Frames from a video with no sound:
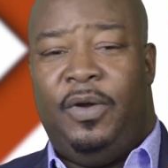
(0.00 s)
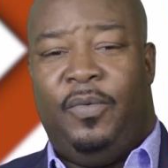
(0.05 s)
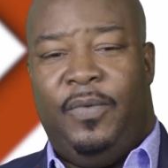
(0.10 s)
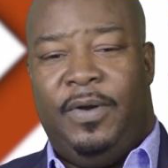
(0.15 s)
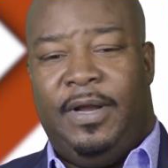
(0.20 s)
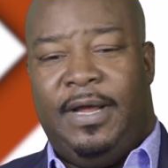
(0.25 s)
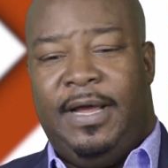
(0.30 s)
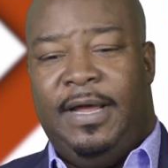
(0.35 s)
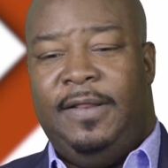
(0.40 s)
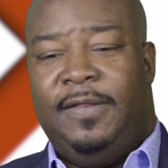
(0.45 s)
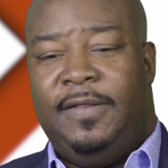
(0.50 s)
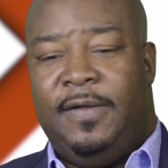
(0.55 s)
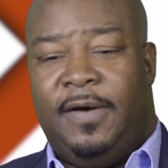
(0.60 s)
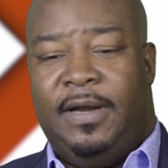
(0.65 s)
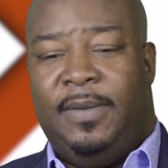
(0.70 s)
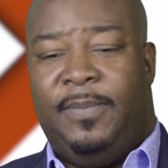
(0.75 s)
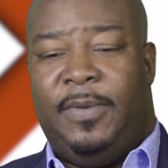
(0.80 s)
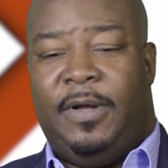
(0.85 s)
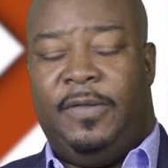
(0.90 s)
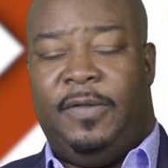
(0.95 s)
When I
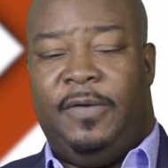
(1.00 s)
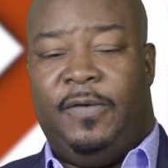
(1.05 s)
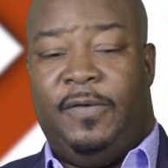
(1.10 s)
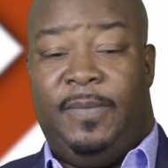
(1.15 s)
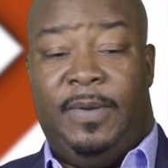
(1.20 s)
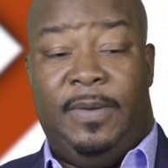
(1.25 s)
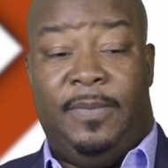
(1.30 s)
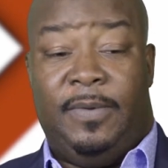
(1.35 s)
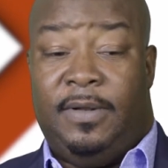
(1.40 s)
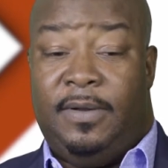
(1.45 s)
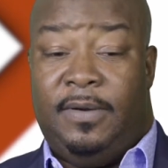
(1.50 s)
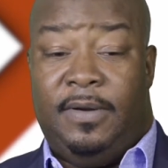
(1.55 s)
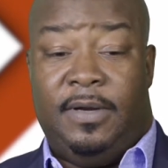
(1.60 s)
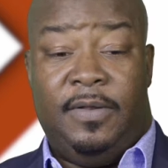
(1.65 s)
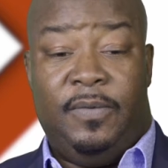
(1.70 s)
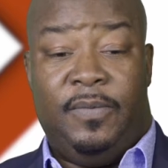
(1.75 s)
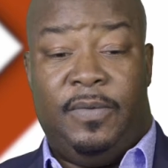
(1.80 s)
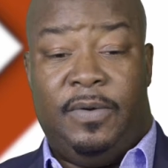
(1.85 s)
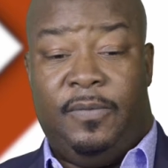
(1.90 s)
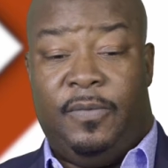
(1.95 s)
thought about those people,
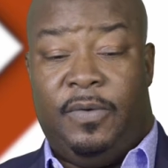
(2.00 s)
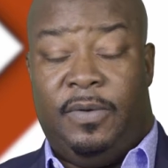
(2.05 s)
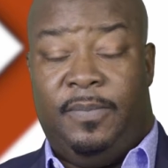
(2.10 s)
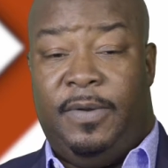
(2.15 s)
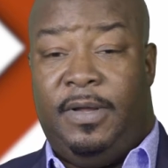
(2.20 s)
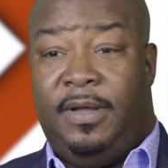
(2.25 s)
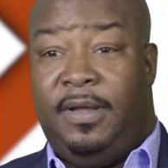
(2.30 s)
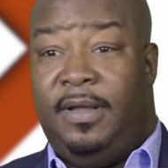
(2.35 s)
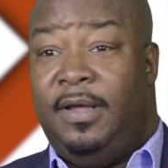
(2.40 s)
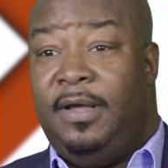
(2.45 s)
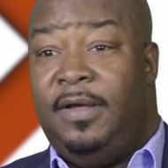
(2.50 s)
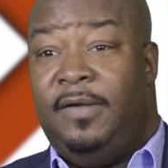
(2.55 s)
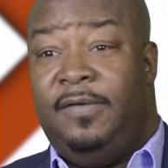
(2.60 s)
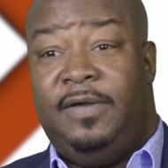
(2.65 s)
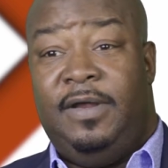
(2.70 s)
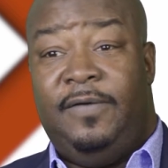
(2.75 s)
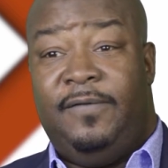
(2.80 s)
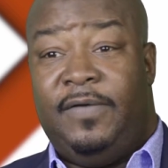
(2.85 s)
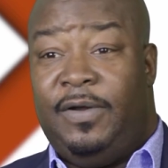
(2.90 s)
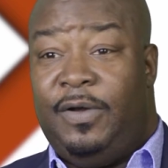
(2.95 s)
another one would be
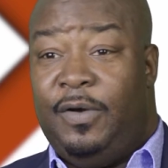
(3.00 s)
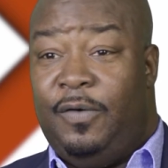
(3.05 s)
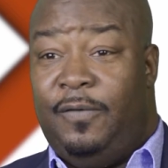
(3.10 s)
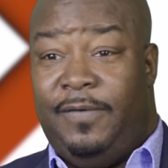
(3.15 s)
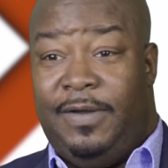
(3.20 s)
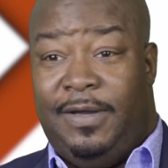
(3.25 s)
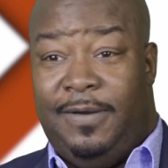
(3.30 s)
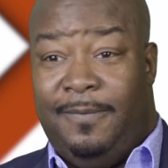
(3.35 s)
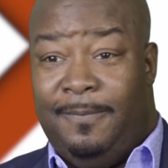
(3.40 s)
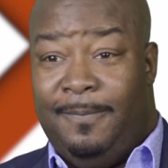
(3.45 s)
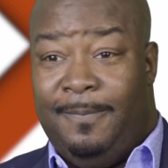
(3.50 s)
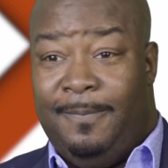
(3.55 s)
Stephen Covey.